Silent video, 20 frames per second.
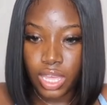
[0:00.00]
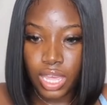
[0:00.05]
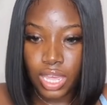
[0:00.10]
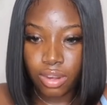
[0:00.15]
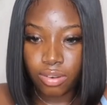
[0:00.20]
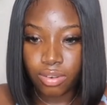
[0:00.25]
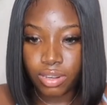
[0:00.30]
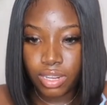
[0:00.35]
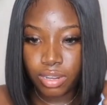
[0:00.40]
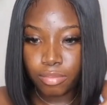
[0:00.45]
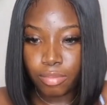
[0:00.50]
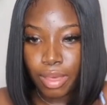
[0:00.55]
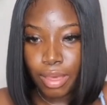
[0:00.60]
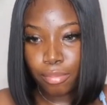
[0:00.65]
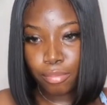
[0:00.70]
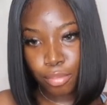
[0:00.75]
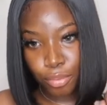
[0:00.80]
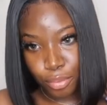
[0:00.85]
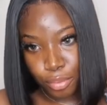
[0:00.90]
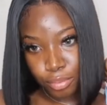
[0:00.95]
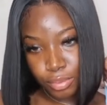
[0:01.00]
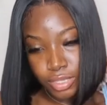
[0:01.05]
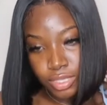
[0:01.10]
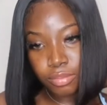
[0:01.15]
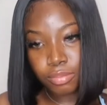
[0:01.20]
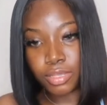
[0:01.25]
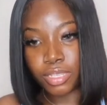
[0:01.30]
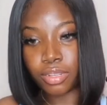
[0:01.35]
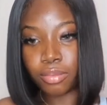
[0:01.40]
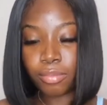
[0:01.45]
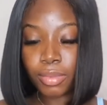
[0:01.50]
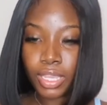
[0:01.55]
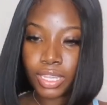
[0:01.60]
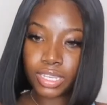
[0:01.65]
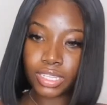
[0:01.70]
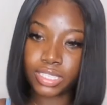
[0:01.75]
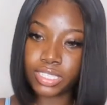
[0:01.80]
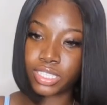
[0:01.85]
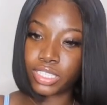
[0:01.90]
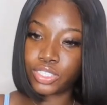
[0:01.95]
don't need my boobs to be the
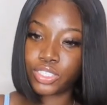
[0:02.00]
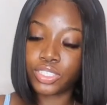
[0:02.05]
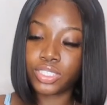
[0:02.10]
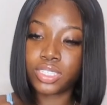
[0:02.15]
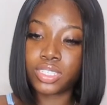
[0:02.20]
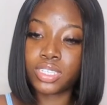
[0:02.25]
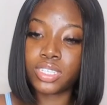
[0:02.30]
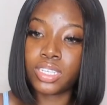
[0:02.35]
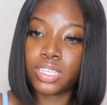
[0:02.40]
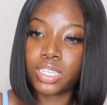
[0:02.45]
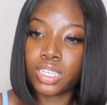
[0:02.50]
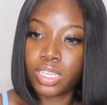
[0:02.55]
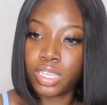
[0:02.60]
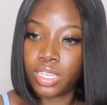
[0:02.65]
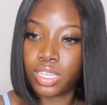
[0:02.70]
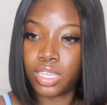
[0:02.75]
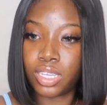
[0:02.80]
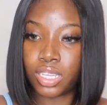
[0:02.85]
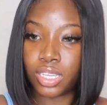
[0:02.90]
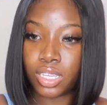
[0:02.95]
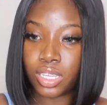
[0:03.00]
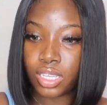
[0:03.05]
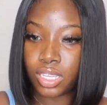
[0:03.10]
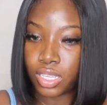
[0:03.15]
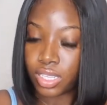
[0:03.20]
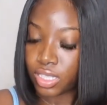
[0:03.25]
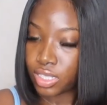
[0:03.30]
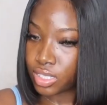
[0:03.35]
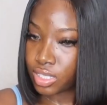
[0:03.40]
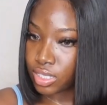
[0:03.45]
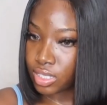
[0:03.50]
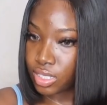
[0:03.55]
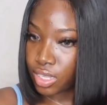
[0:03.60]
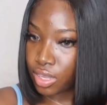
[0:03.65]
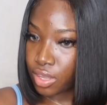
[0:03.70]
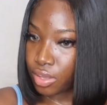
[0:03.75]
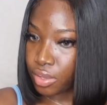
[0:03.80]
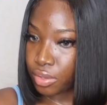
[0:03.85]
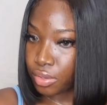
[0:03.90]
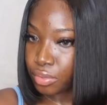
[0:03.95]
main attention.
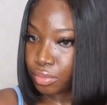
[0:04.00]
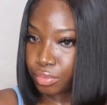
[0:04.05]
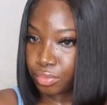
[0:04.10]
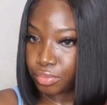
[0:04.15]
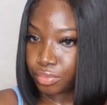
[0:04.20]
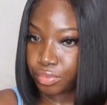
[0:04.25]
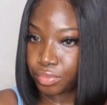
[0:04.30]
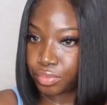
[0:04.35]
So,